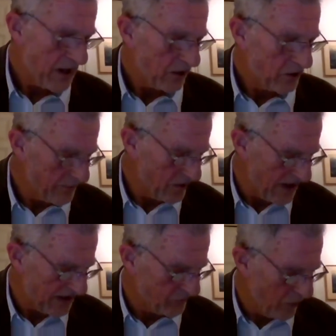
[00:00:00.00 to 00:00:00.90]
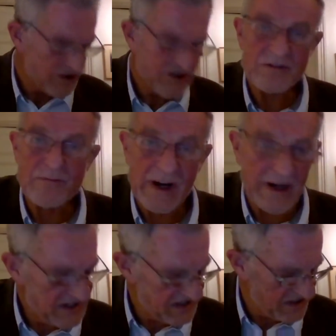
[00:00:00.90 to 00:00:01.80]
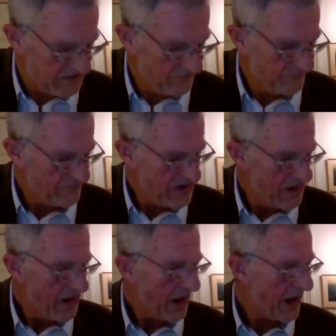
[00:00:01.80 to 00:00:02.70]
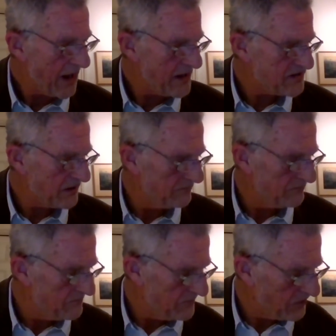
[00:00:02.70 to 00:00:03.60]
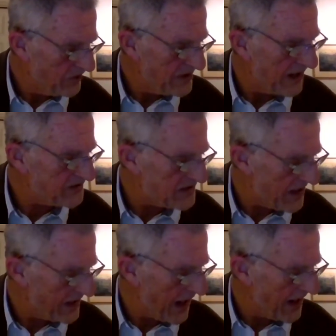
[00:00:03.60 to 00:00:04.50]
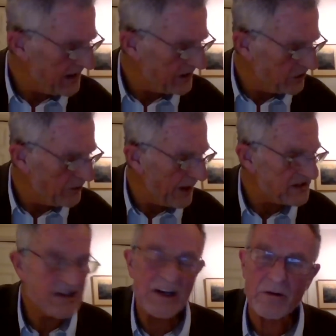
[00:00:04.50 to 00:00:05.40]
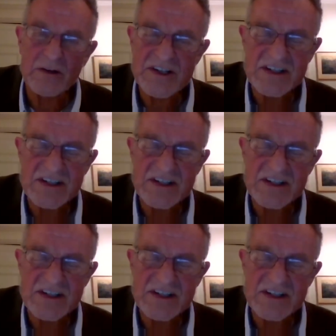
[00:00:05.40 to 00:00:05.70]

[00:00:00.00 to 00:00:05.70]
Human Rights Watch, Middle East, and United, a UAT, which is